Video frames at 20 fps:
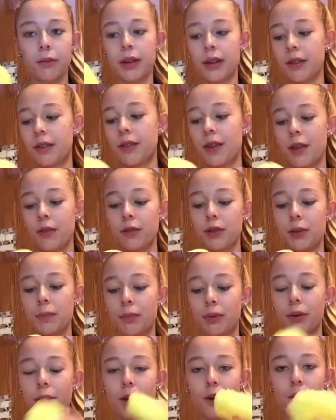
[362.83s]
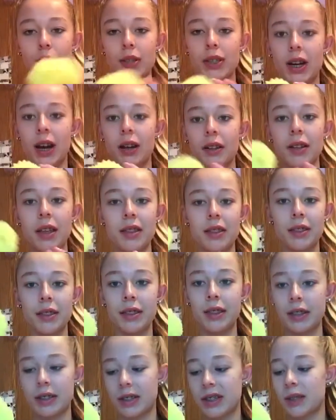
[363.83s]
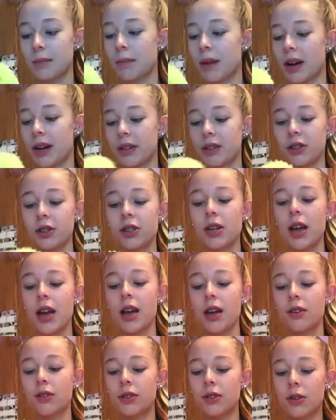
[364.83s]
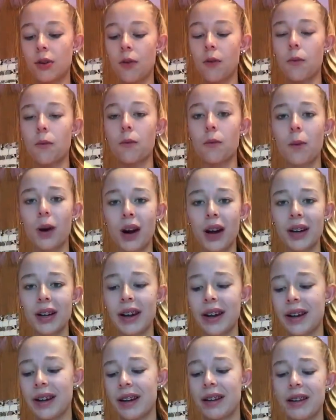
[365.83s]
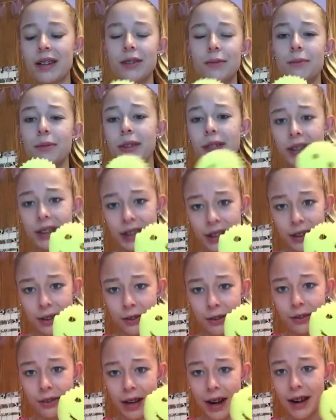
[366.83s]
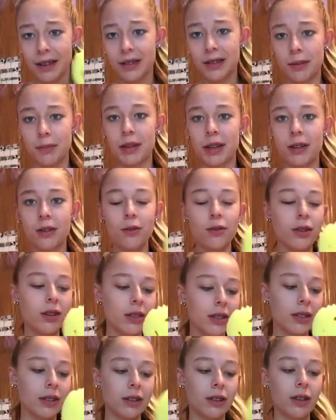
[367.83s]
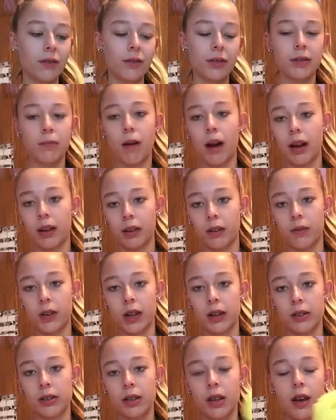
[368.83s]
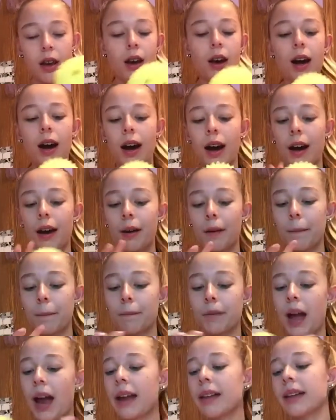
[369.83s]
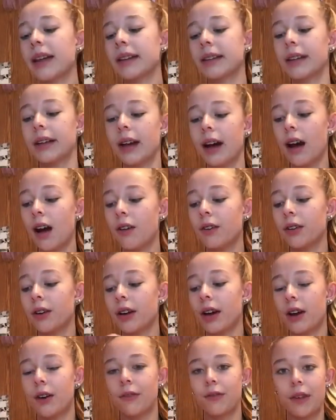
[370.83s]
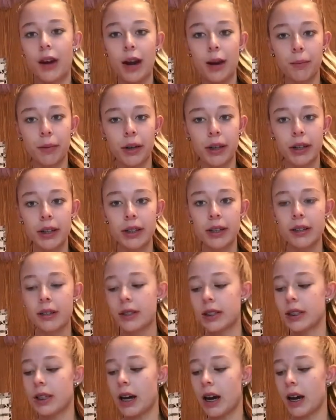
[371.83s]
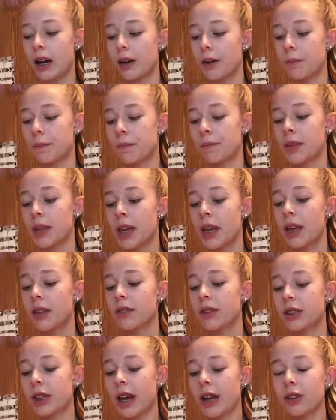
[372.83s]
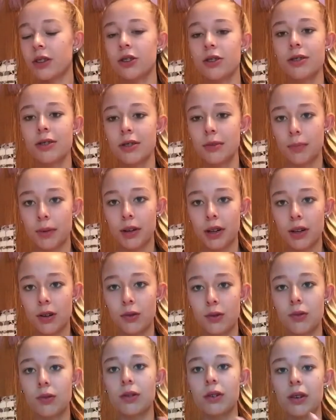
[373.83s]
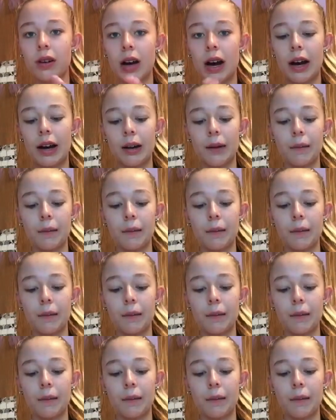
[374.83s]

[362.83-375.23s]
with the pros on this sponge. So one, it is really cute, guys. I mean, who doesn't love a smiley face? I like the color, how vibrant it is. The texture is pretty cool.